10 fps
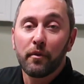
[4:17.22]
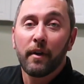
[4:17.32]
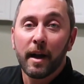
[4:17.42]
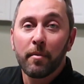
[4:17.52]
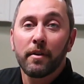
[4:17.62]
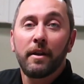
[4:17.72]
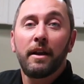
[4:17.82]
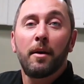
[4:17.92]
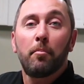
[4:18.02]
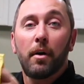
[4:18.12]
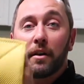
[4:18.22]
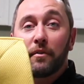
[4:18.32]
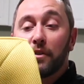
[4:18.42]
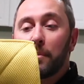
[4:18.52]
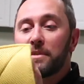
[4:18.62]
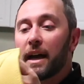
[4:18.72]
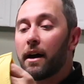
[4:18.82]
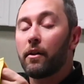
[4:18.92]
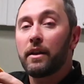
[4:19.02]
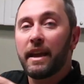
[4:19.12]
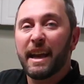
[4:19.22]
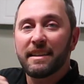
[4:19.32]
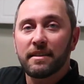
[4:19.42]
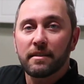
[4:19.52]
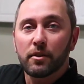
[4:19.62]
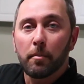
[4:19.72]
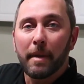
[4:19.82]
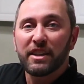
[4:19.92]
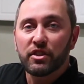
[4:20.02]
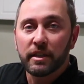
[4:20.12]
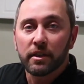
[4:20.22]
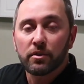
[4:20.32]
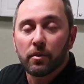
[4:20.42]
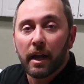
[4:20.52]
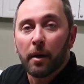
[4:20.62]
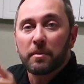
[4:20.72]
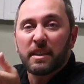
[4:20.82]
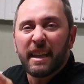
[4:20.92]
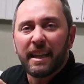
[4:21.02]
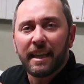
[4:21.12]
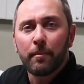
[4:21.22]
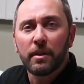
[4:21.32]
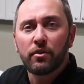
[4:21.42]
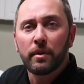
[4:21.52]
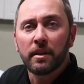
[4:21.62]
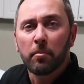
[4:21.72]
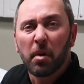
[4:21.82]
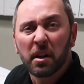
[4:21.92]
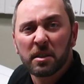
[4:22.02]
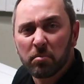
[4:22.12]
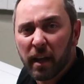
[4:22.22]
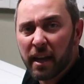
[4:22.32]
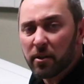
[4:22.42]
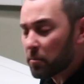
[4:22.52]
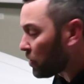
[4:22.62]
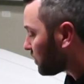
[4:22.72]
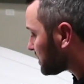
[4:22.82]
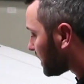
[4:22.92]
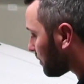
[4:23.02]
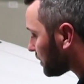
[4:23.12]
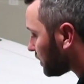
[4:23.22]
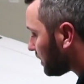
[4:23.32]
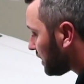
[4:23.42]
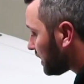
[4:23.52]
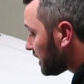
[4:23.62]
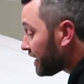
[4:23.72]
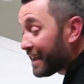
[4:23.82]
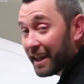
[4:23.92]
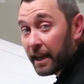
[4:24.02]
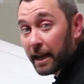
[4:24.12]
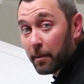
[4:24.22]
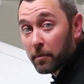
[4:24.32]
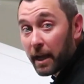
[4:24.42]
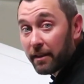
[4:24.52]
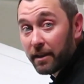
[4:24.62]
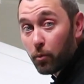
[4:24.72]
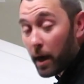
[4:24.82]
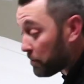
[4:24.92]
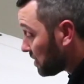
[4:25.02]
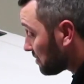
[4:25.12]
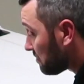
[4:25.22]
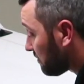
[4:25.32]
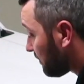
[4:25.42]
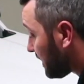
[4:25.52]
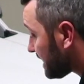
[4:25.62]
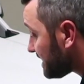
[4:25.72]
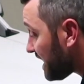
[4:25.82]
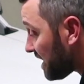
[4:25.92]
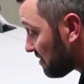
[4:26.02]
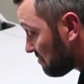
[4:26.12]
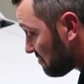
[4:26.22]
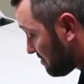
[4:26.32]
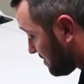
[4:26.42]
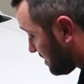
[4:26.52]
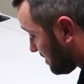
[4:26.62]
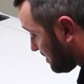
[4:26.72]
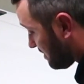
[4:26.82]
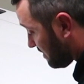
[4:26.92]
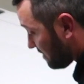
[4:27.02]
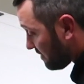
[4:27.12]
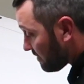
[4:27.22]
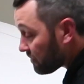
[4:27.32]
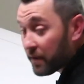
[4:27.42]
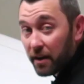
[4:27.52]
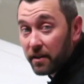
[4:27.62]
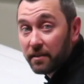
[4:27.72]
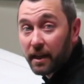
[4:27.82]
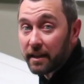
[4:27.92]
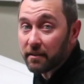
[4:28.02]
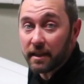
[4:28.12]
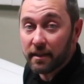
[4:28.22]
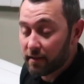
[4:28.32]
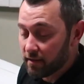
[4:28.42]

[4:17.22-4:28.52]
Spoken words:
Fiber bug flip towel. Has this little mesh in here, so it helps get in between the bug splatter and pulls it up a little. And I'm lightly wiping. That's it. Very lightly.